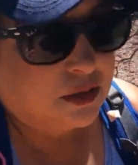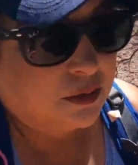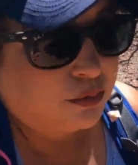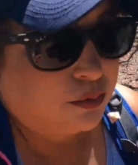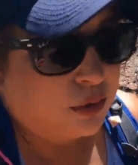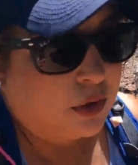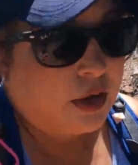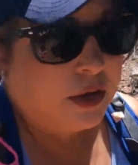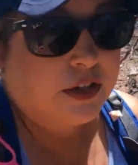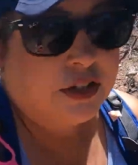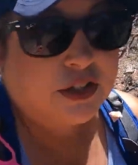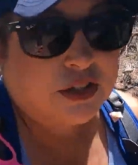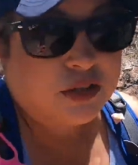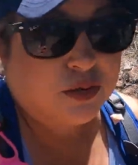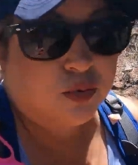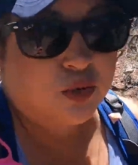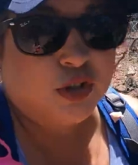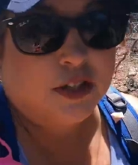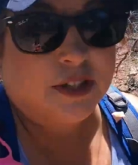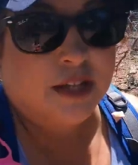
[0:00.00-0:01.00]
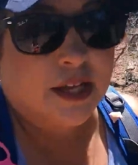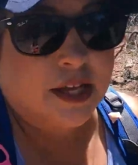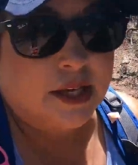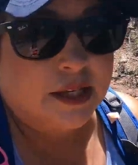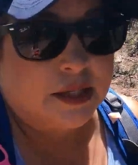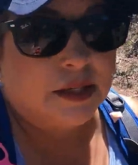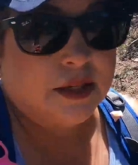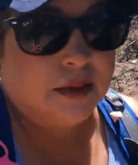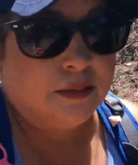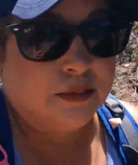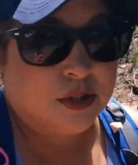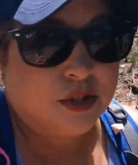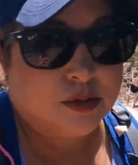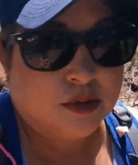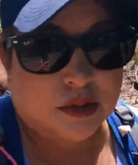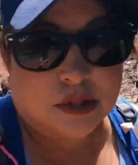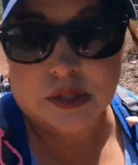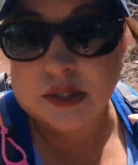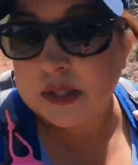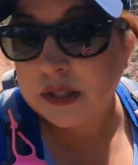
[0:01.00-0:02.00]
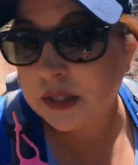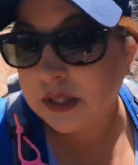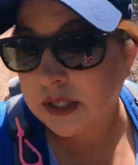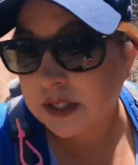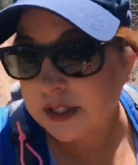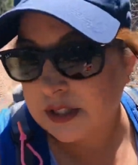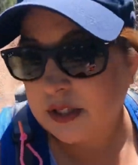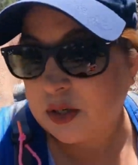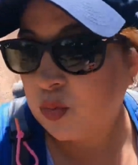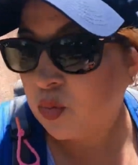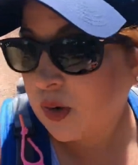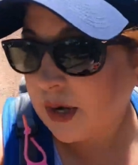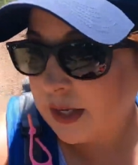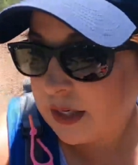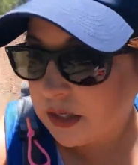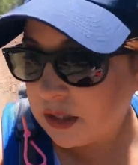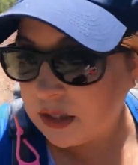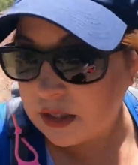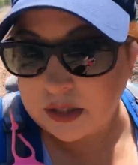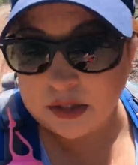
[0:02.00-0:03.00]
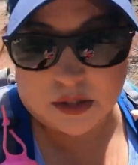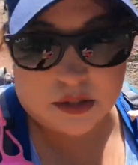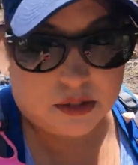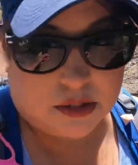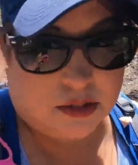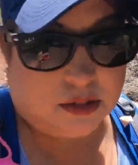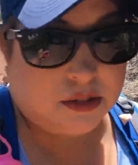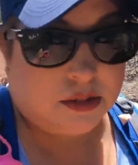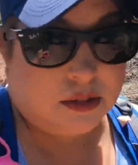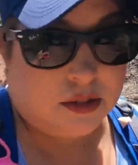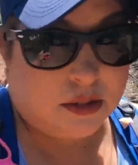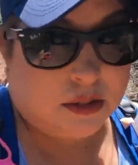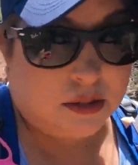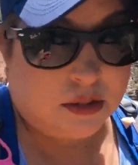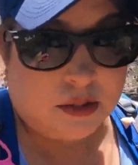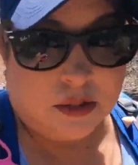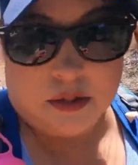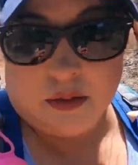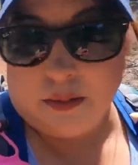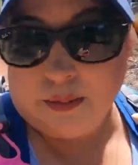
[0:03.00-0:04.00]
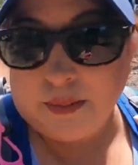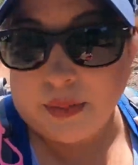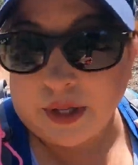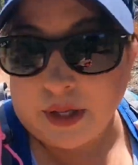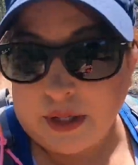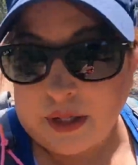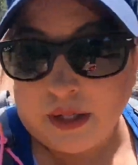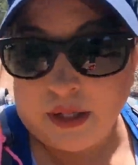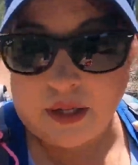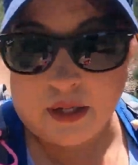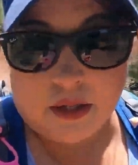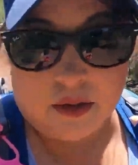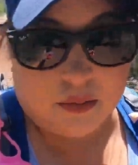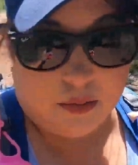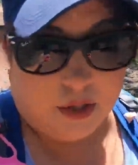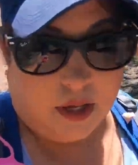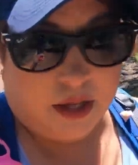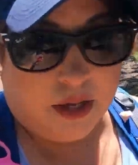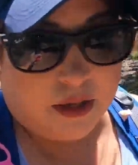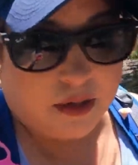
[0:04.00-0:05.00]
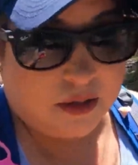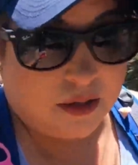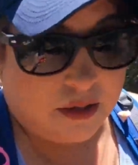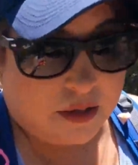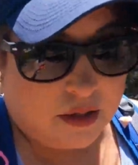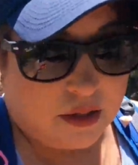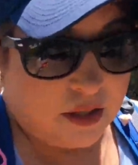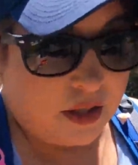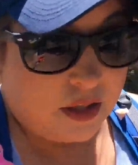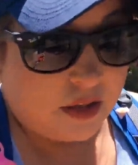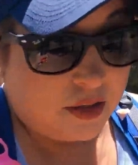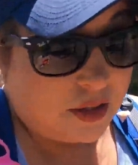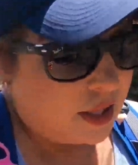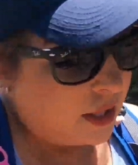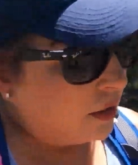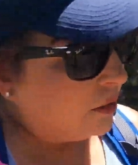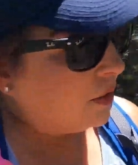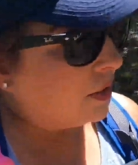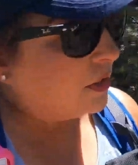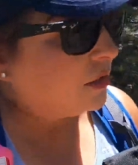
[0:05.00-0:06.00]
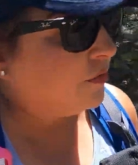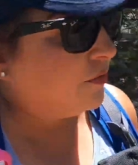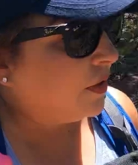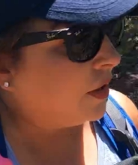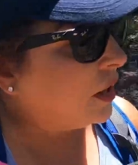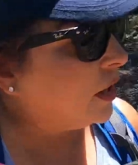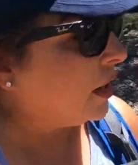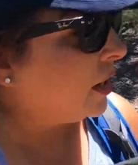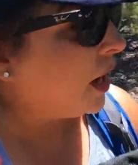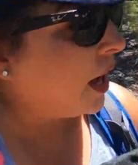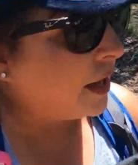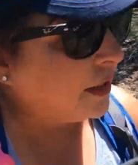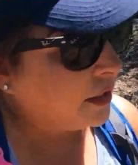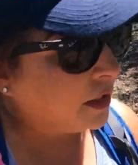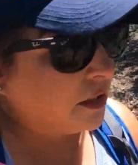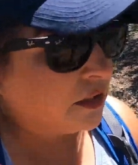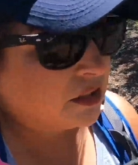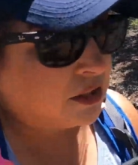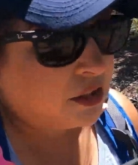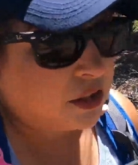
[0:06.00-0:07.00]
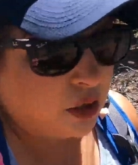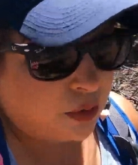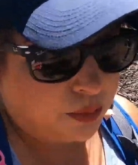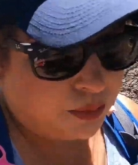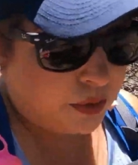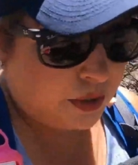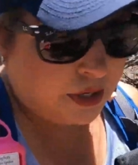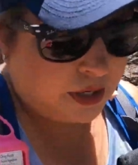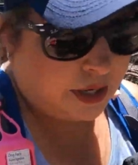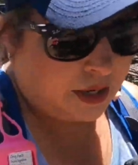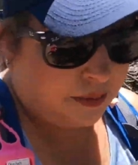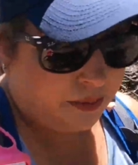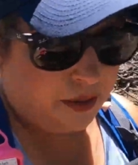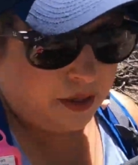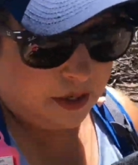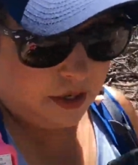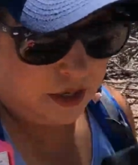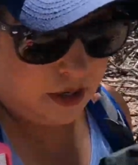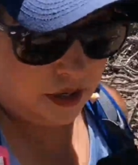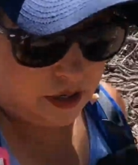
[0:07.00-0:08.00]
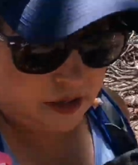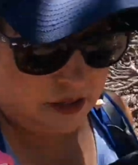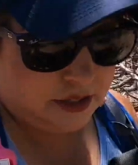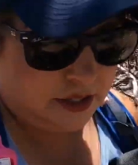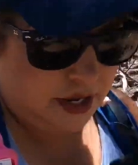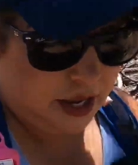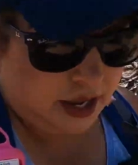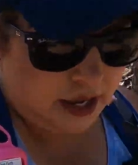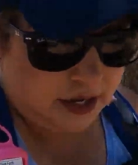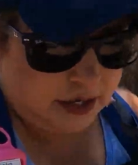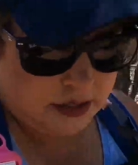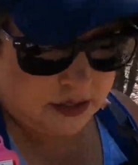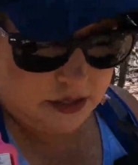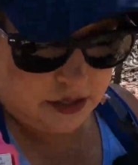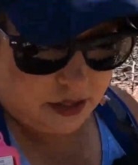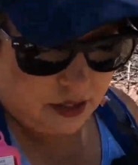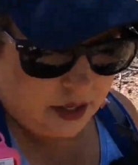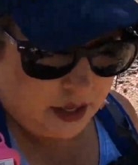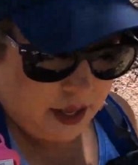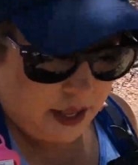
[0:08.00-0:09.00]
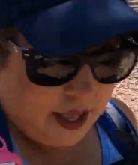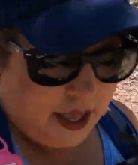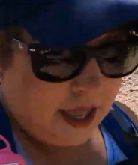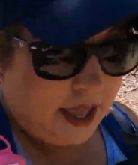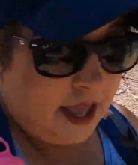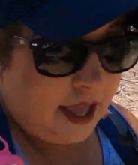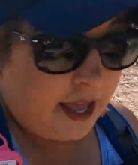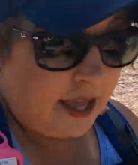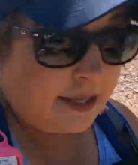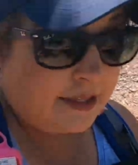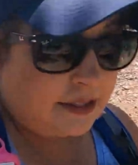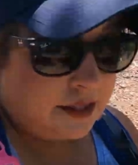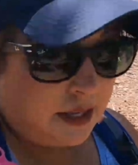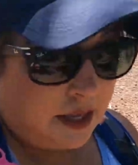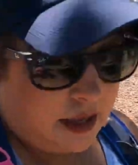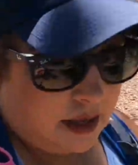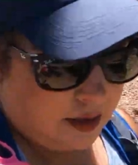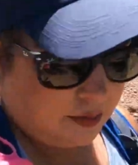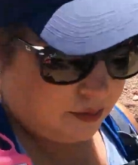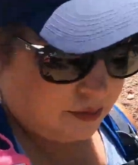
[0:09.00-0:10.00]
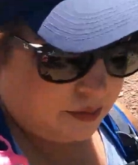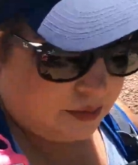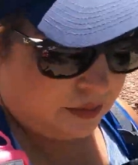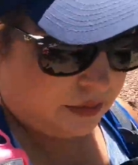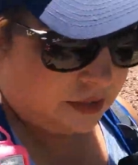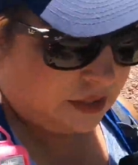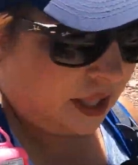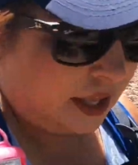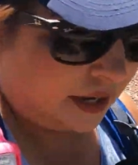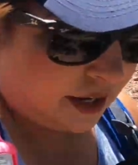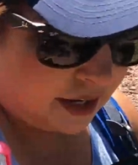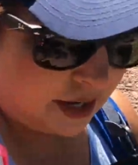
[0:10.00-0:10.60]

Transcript: probably should have worn the hiking boots because they're wider. But anyway, it's very, I think it's so pretty up here. Nice. Has a lot of